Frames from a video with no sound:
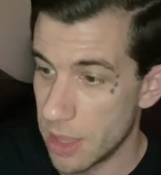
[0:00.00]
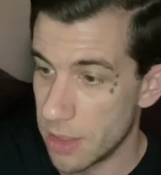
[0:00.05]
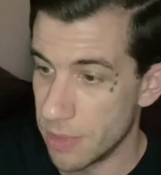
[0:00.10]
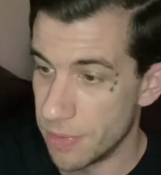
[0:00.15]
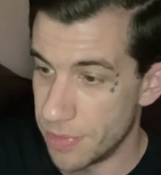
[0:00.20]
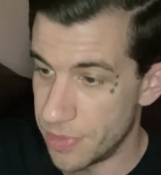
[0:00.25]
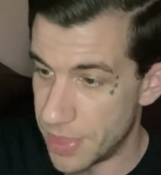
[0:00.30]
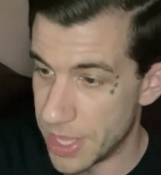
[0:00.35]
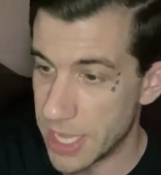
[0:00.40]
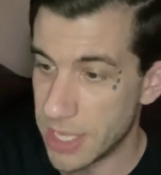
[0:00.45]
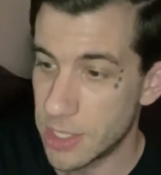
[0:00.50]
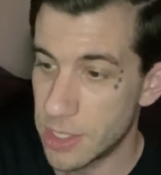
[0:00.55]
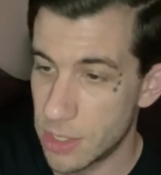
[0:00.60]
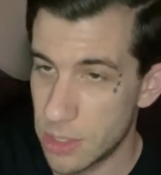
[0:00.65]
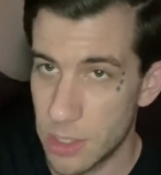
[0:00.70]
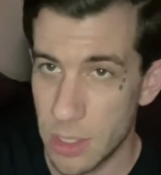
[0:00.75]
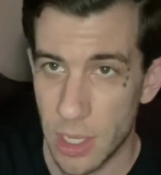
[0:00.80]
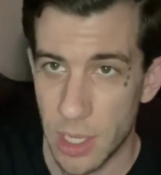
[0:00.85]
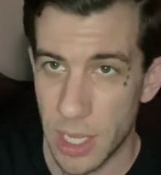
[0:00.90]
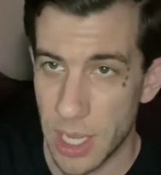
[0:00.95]

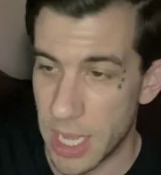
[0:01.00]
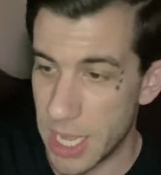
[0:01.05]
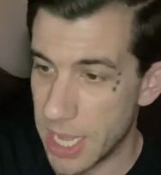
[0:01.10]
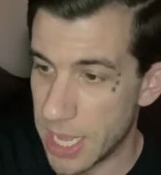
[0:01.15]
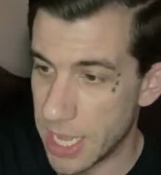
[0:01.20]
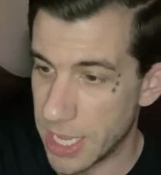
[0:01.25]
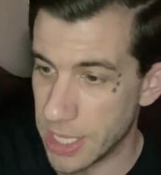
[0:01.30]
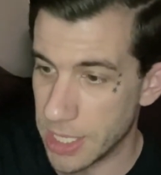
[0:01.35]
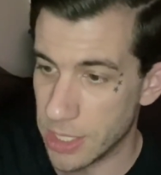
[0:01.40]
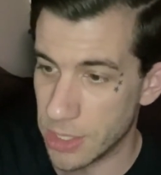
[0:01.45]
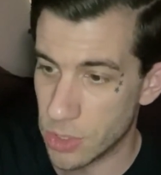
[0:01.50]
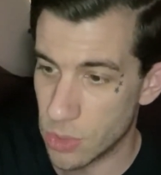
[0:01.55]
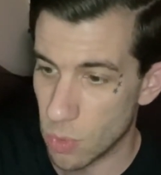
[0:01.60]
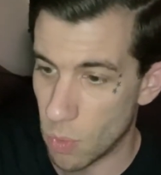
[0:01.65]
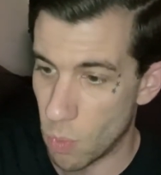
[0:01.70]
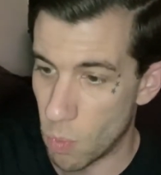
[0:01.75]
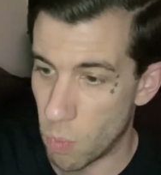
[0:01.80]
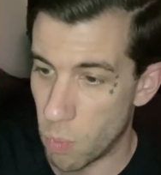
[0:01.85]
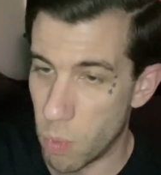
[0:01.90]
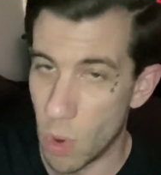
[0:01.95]
this is
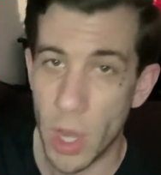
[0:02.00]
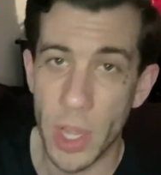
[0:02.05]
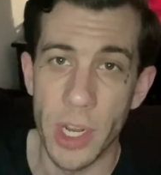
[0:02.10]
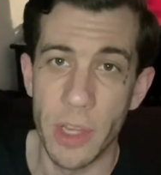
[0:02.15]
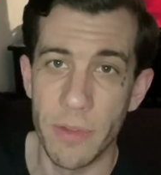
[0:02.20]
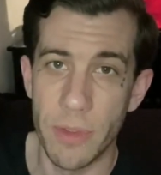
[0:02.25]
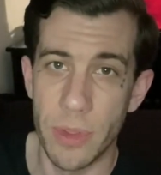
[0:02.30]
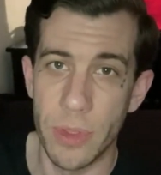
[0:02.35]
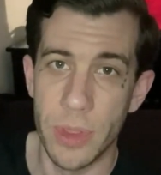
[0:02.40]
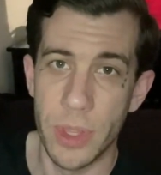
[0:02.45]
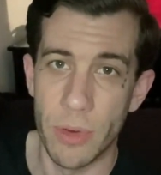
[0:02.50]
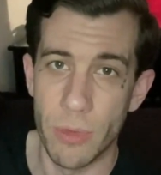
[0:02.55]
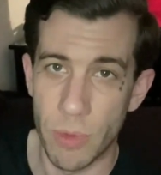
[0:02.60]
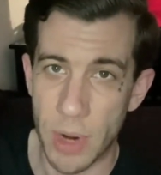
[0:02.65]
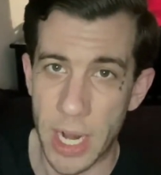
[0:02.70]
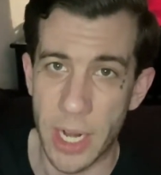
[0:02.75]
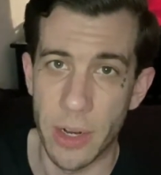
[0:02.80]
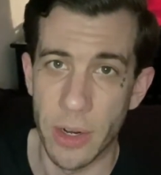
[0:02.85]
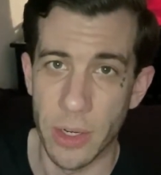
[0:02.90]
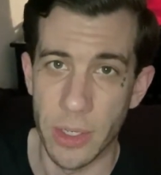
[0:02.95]
one of the
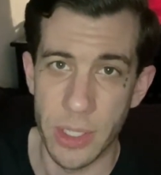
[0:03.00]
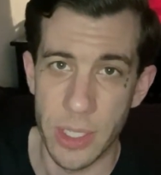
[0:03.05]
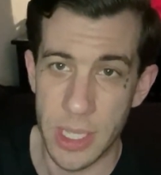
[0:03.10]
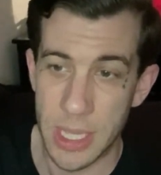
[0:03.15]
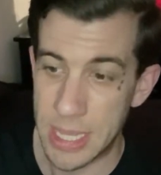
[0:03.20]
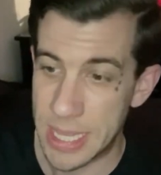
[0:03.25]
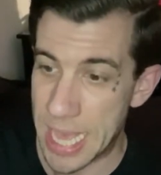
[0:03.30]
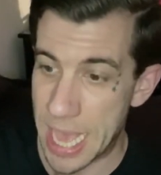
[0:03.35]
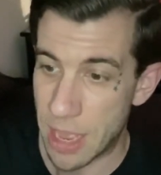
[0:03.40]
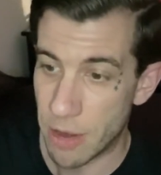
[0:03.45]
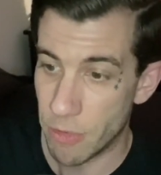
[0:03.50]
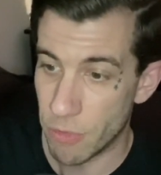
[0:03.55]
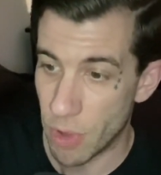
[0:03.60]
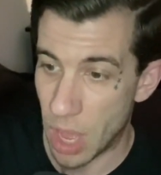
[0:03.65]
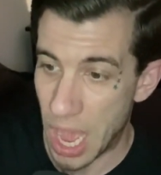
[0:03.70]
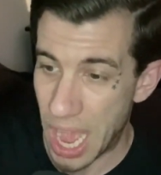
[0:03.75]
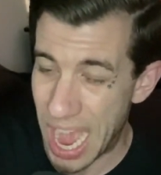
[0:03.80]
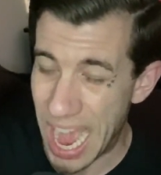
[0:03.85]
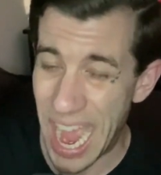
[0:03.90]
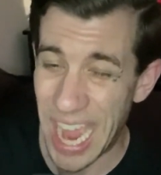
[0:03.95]
records that
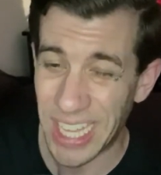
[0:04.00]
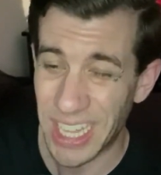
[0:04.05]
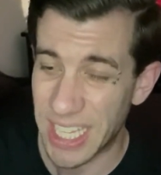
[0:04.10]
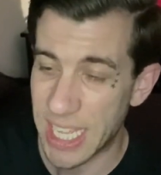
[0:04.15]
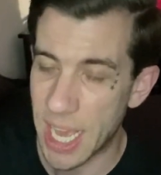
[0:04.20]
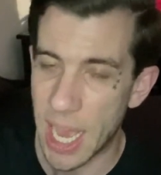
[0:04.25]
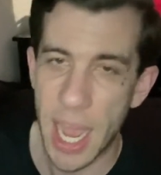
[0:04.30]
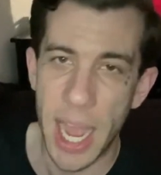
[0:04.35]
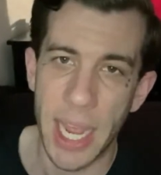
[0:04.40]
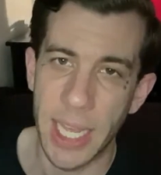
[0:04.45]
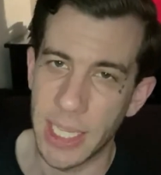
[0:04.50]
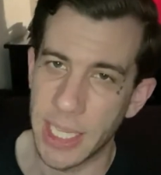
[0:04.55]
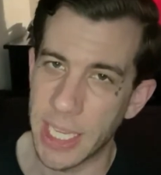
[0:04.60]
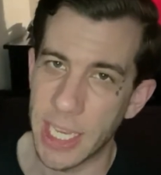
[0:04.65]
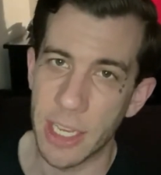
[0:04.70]
highly